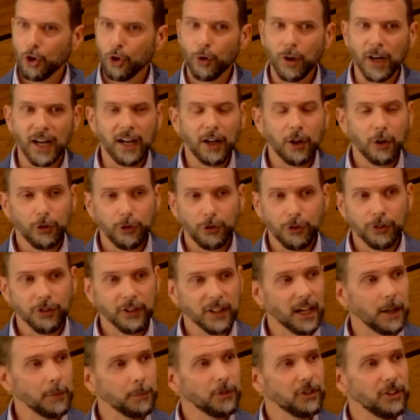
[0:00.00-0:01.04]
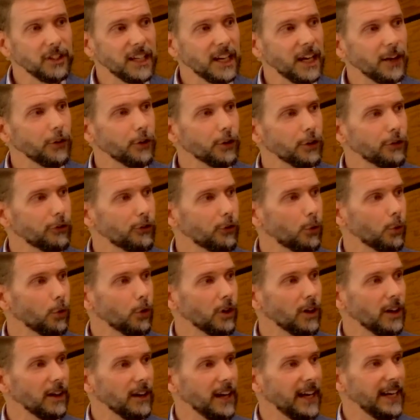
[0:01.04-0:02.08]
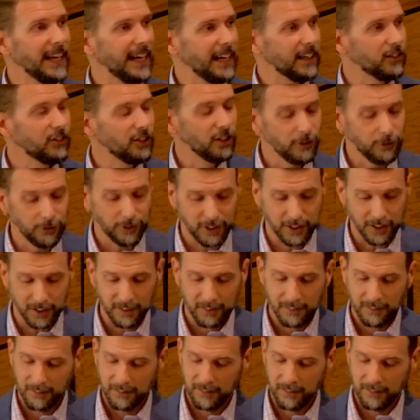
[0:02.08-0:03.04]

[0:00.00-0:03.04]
crowds come together for an activity.